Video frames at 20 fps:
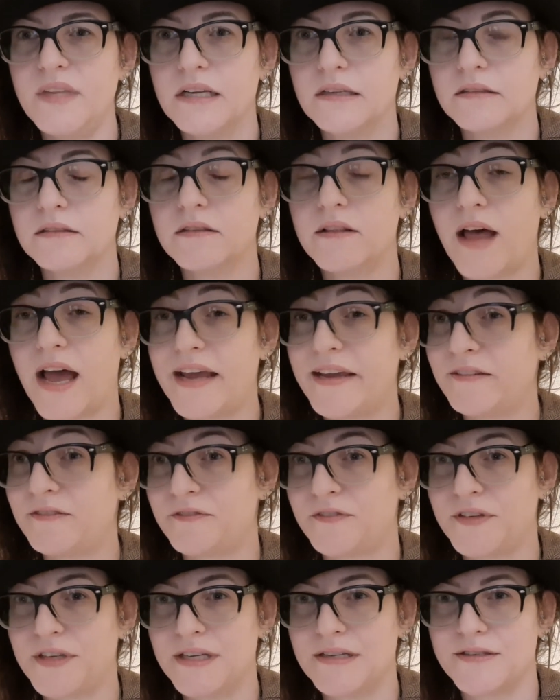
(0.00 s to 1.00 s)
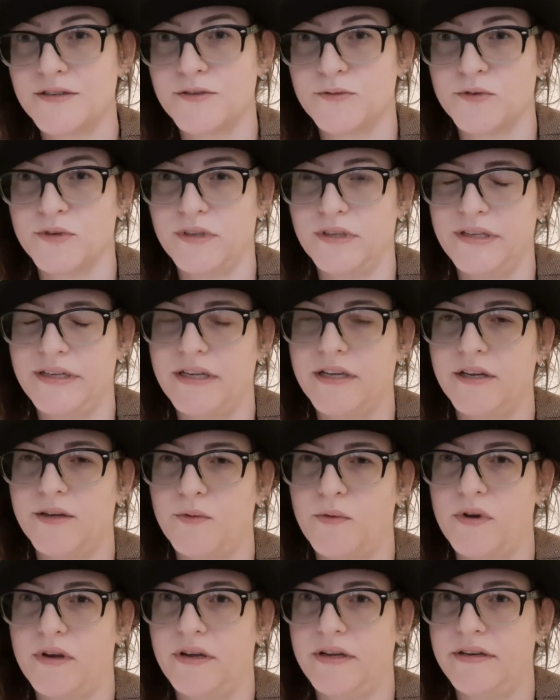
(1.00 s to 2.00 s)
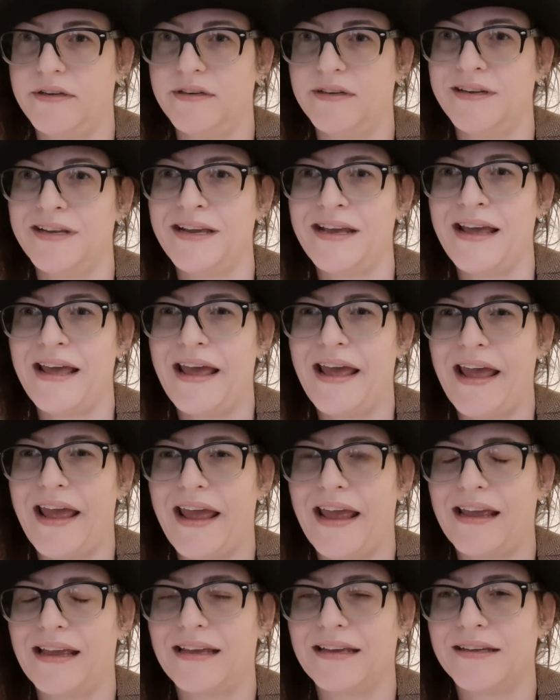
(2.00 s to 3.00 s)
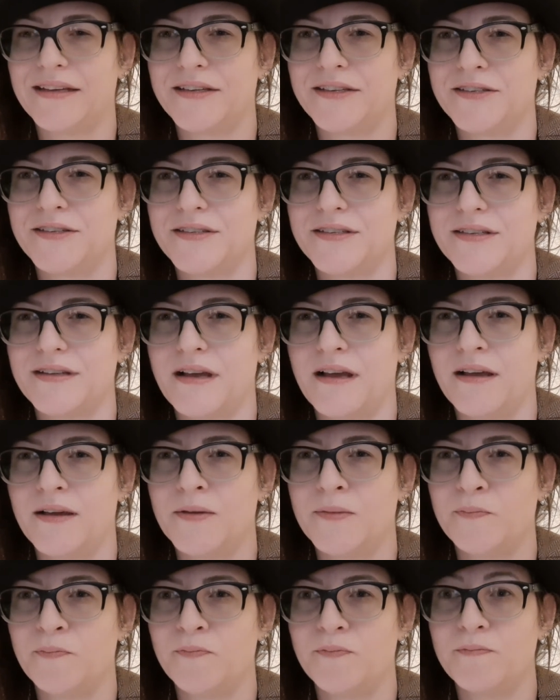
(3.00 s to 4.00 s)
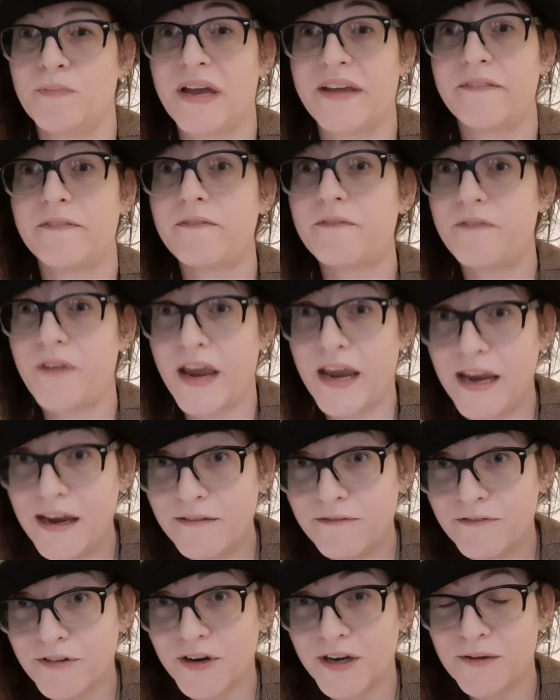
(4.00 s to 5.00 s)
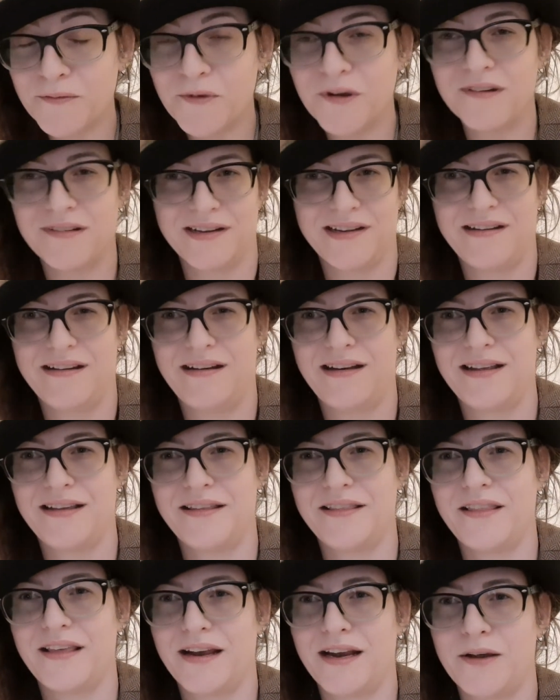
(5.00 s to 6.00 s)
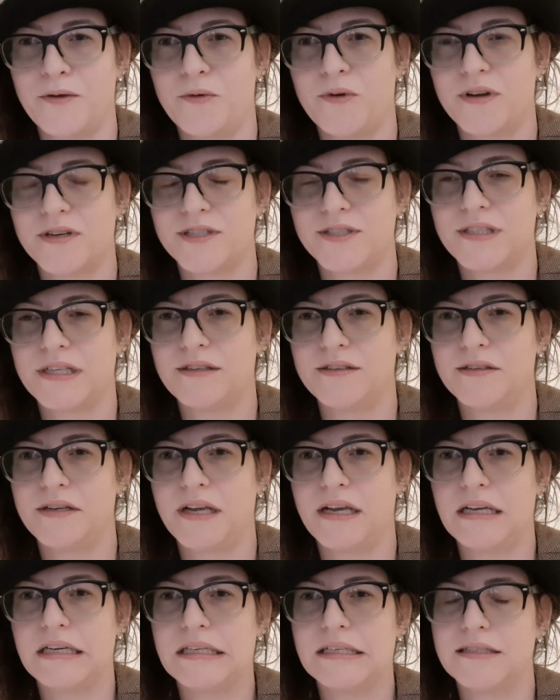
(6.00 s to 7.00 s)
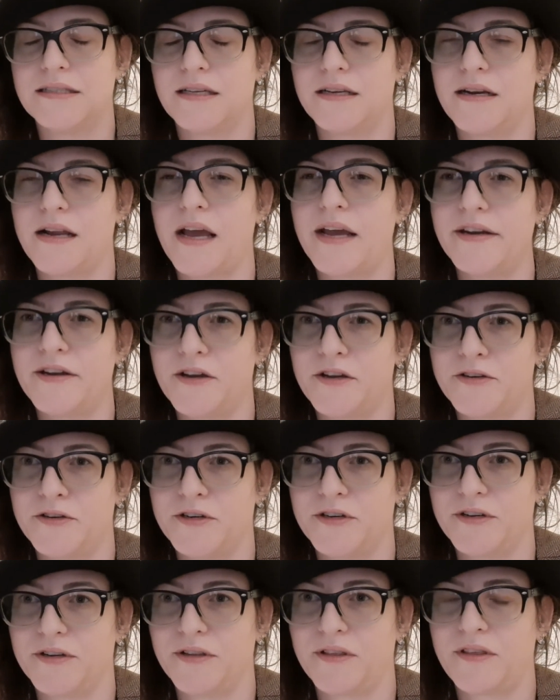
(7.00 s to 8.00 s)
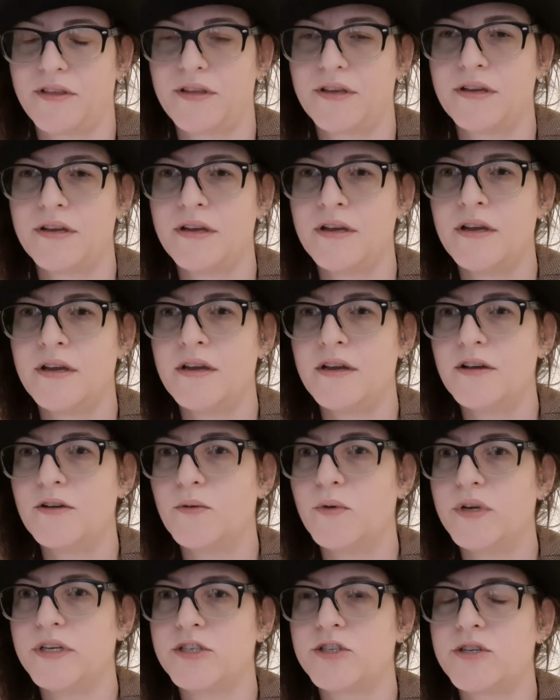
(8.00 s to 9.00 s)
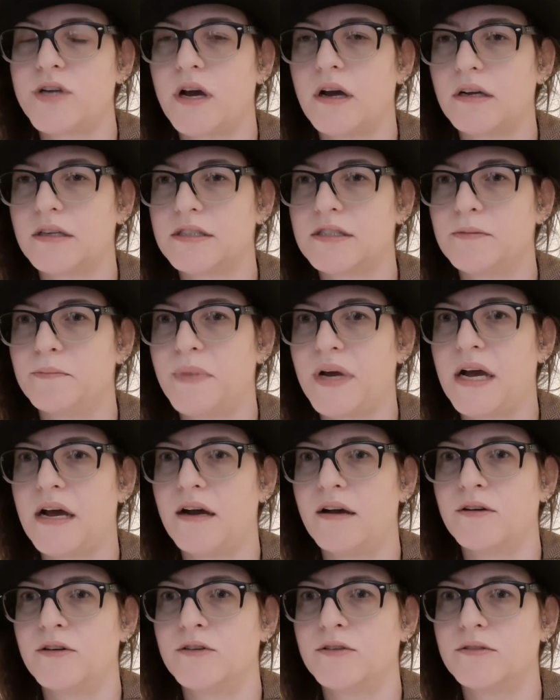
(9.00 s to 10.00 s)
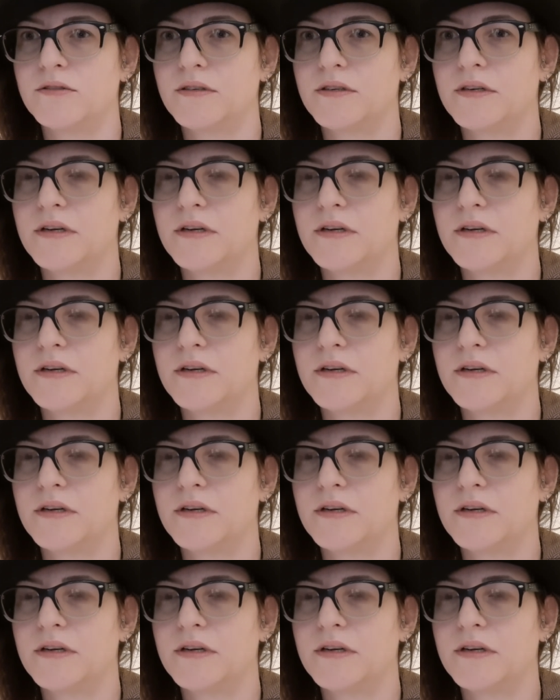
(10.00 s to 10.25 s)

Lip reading: Life is a really good one. And my favorite one that I watched the other day is A Night on Earth, which talks about